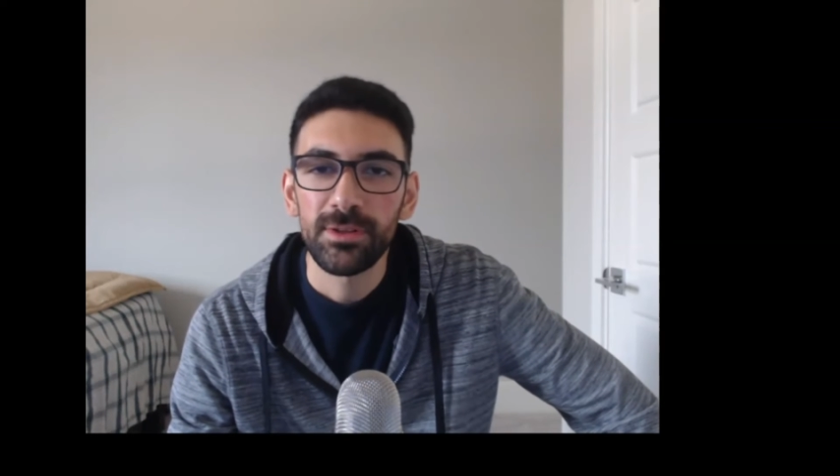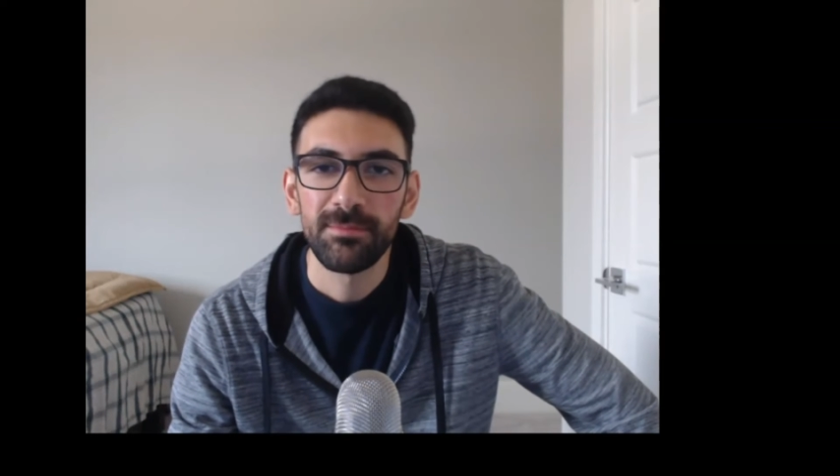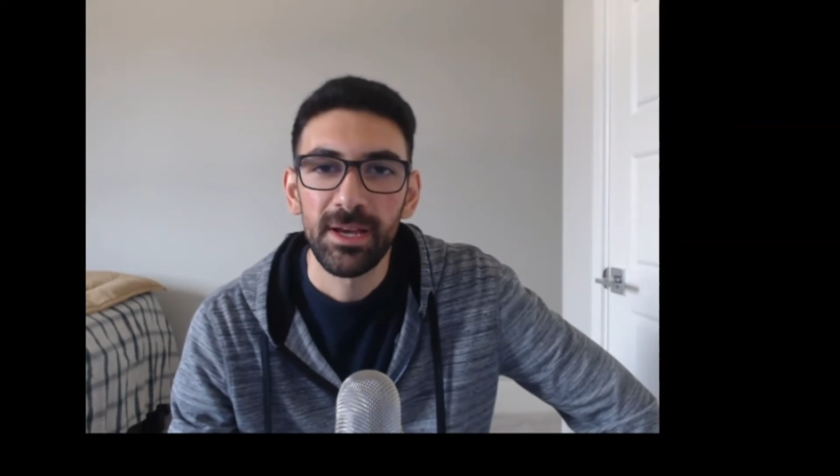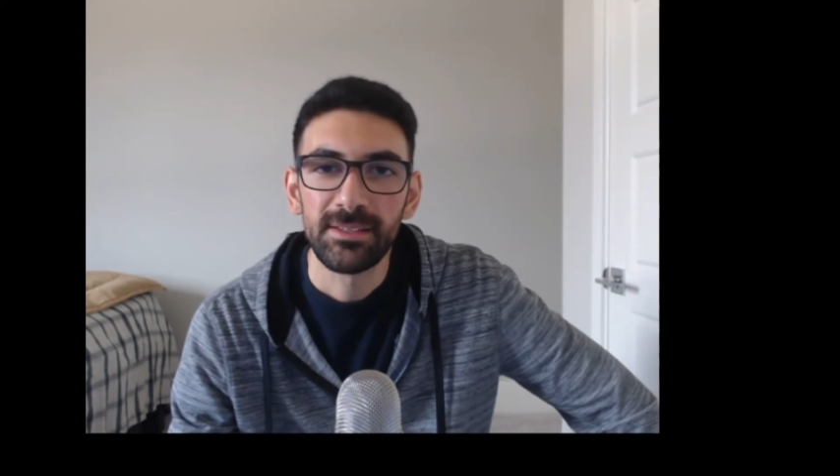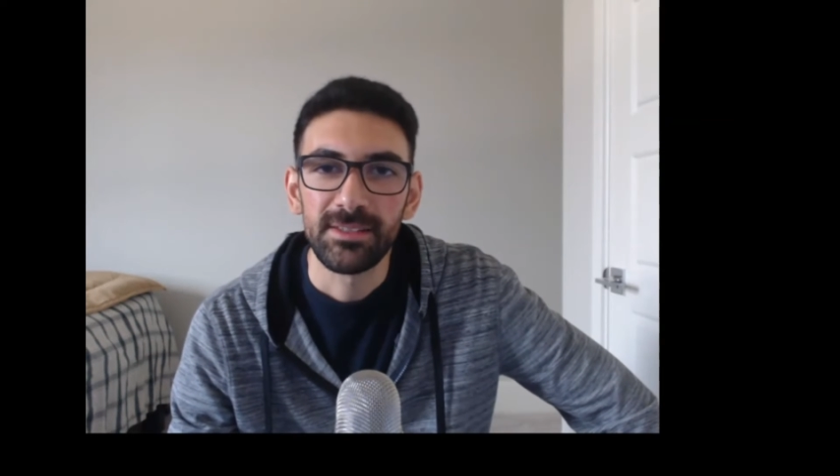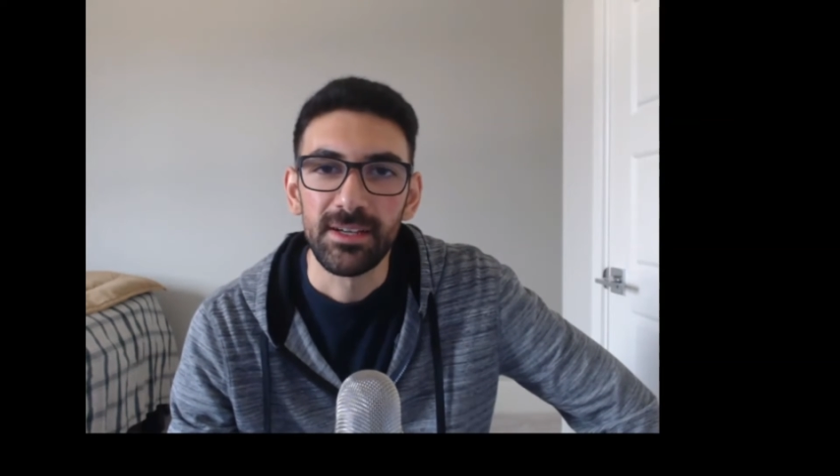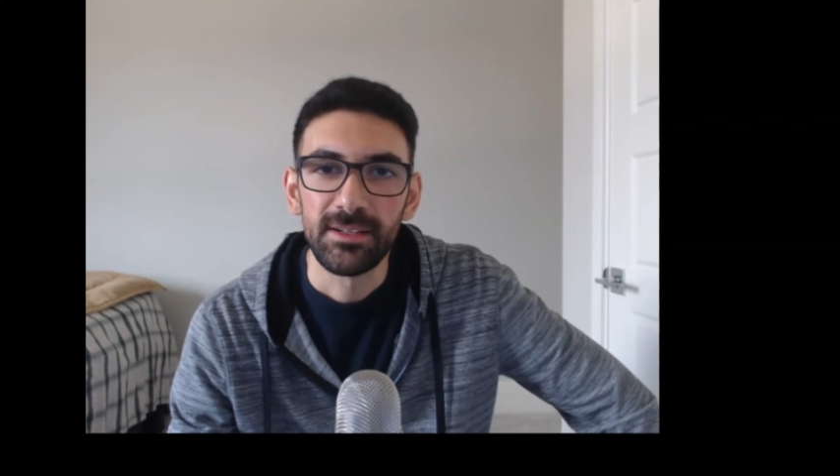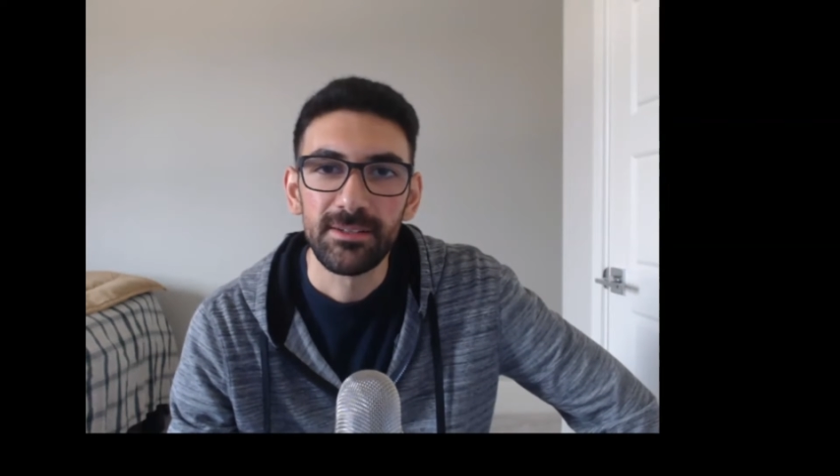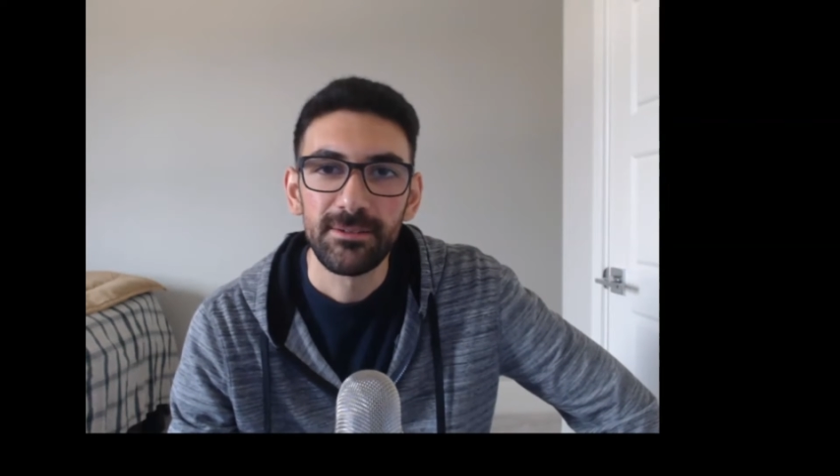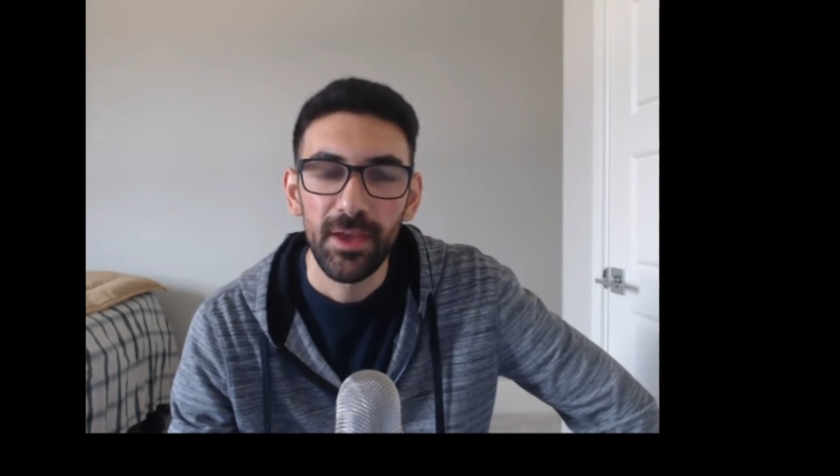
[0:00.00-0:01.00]
man said,
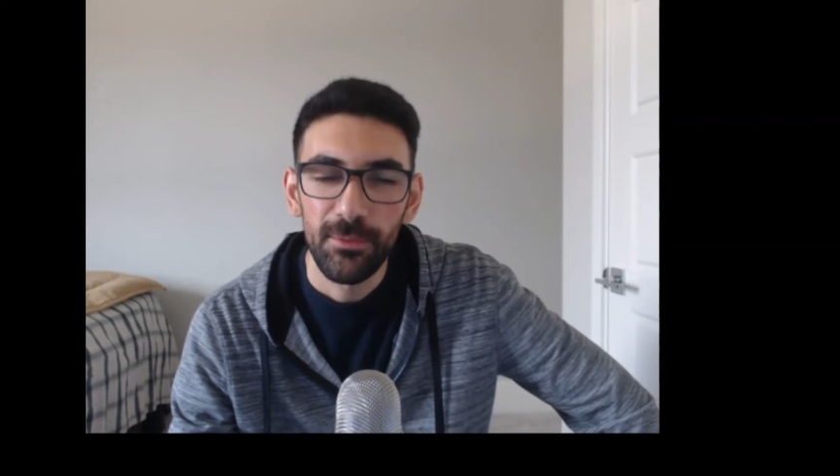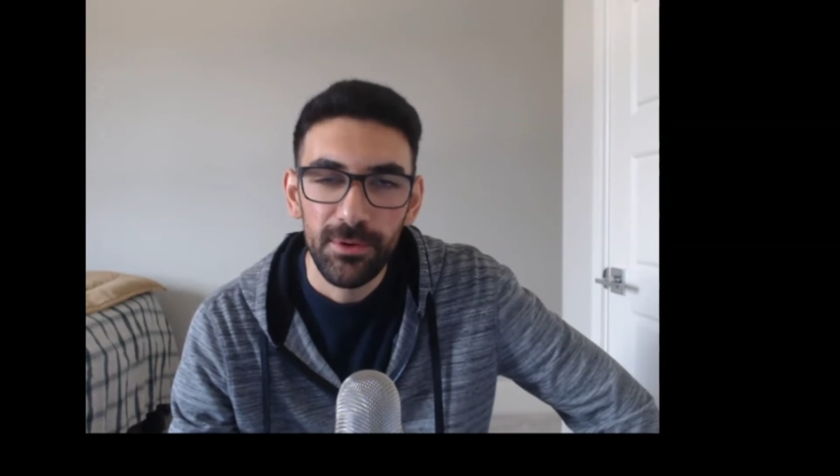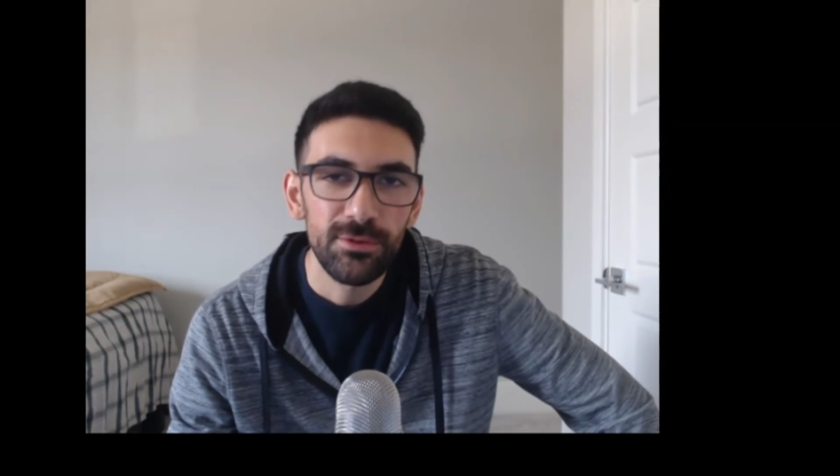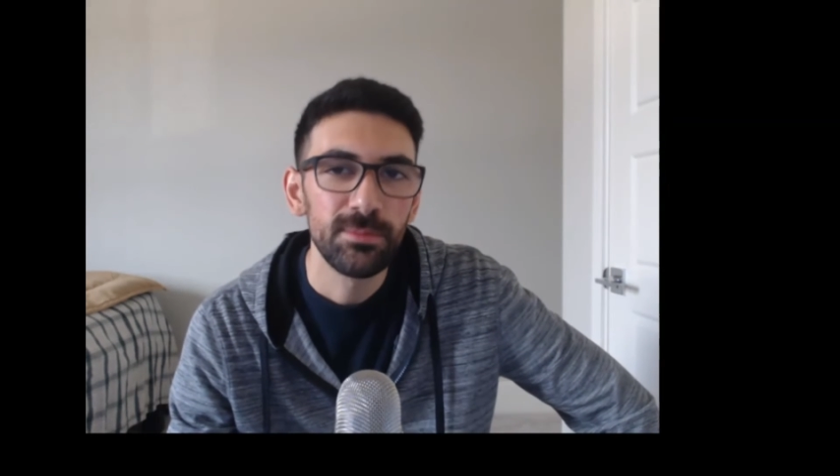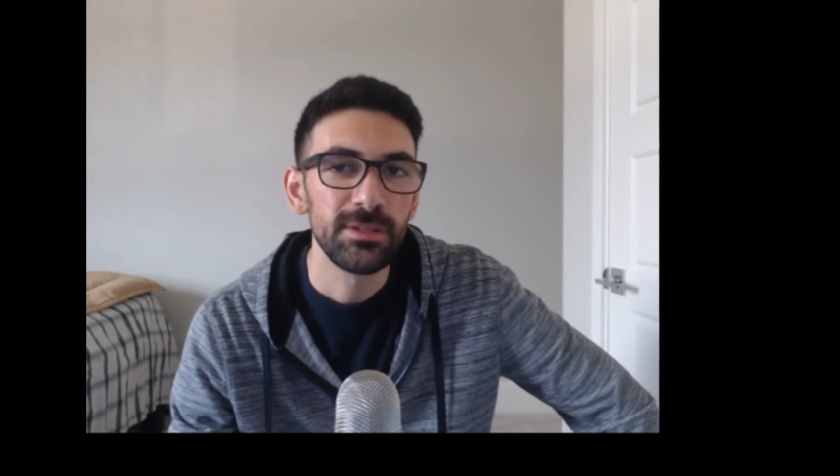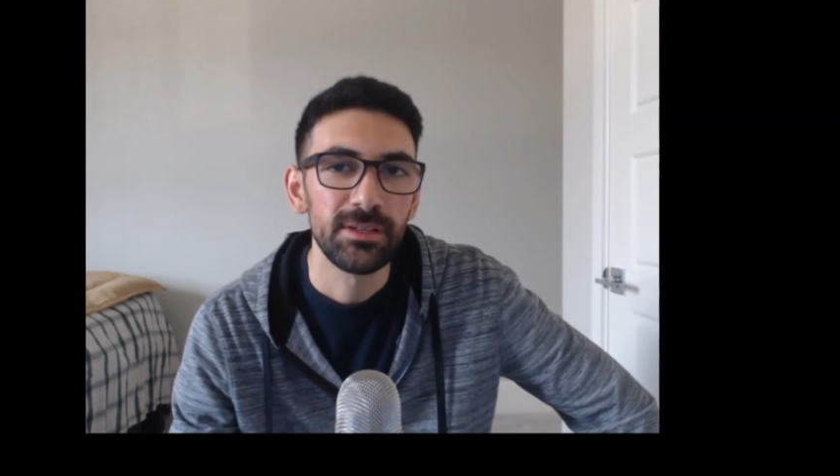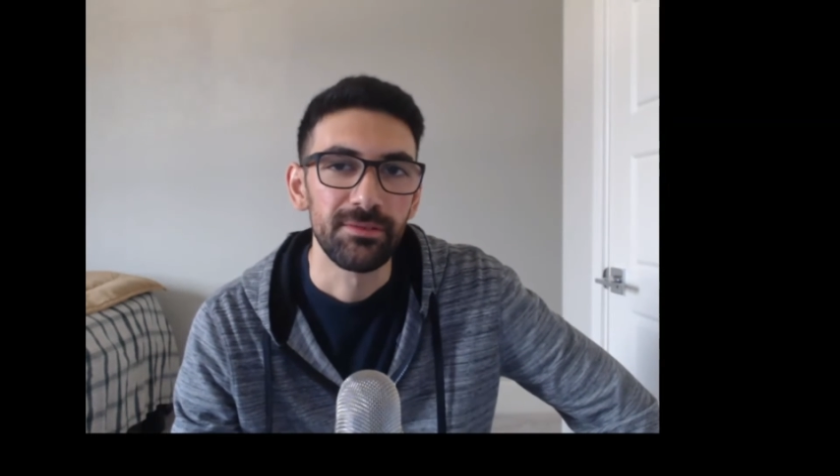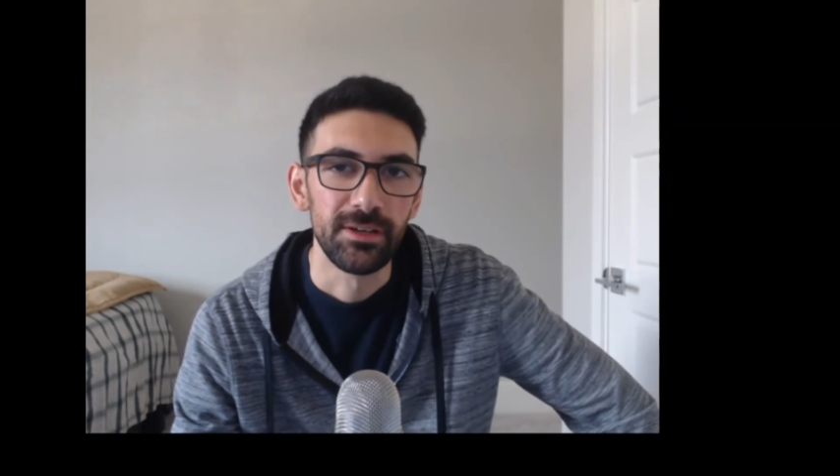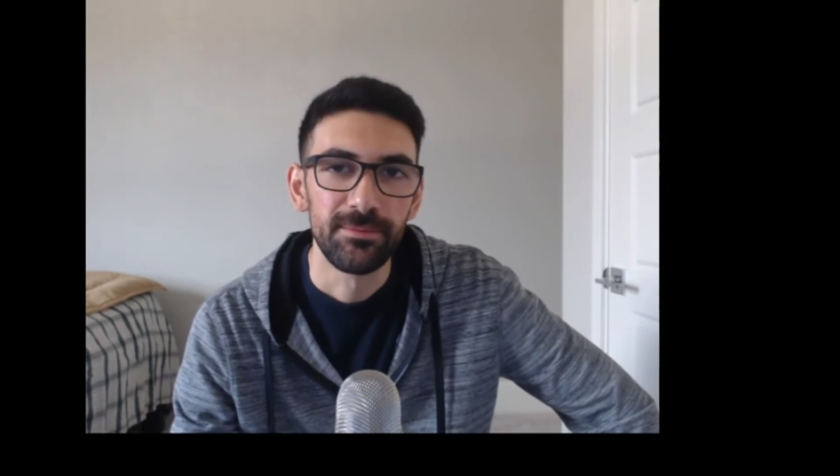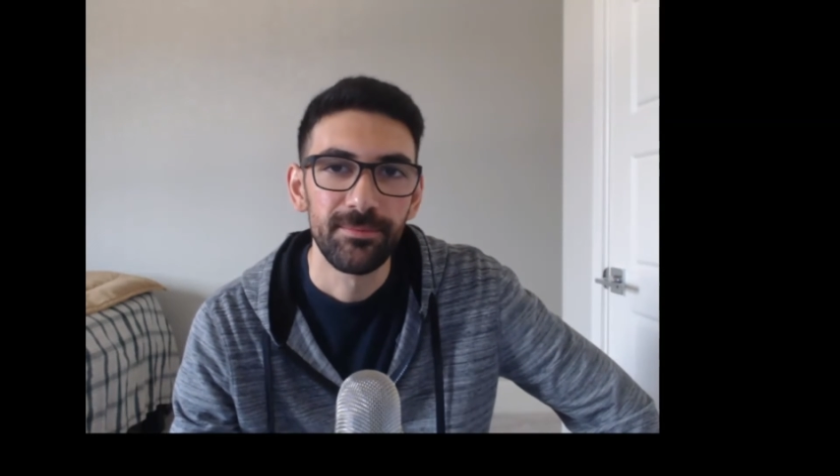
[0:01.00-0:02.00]
and we do believe him,